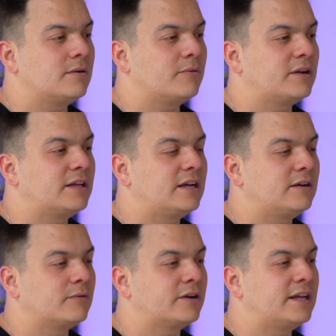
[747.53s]
We're
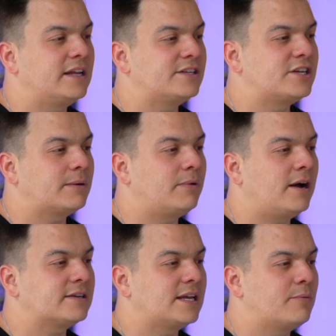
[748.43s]
going to hit a
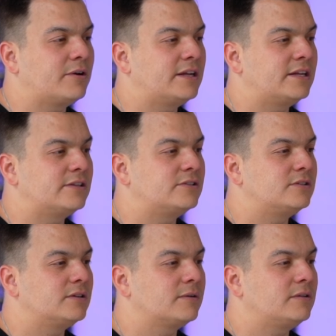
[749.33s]
checkbox and we're going to
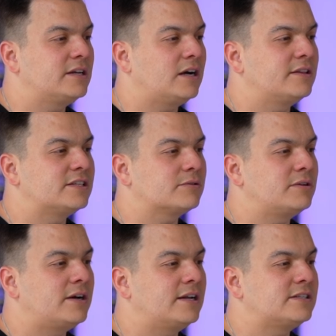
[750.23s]
click on these 3
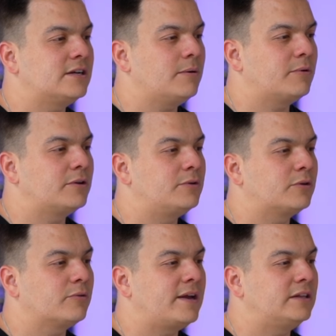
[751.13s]
dots here. We're going to do
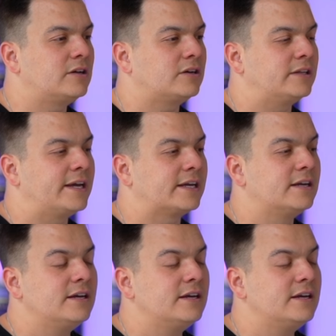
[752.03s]
create lookalike.